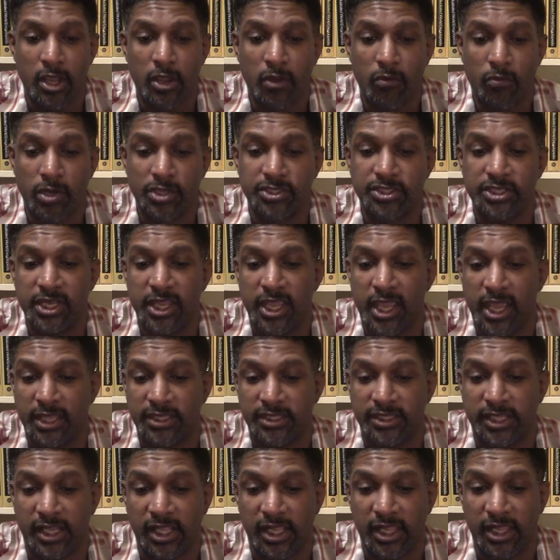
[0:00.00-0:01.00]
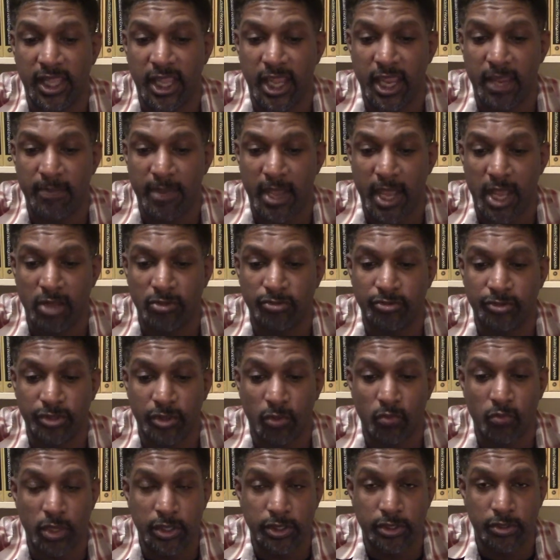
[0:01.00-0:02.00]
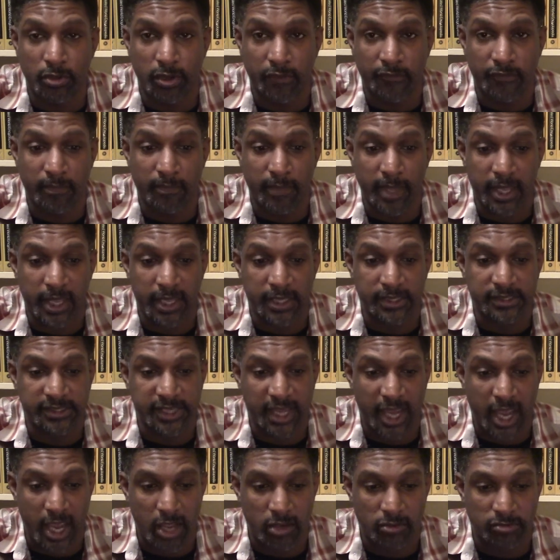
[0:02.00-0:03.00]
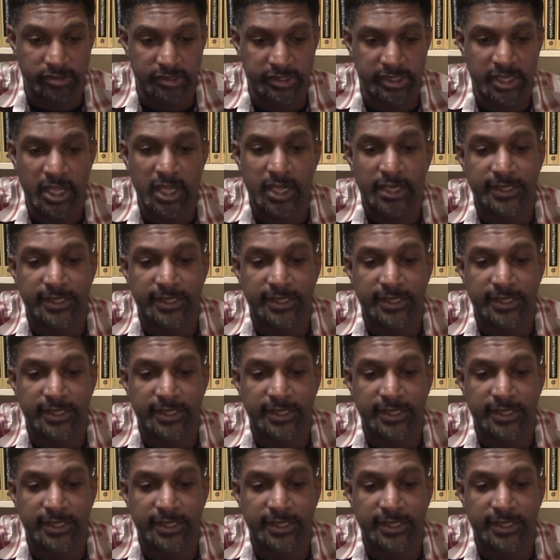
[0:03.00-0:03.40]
where she had to climb out the window of a man's house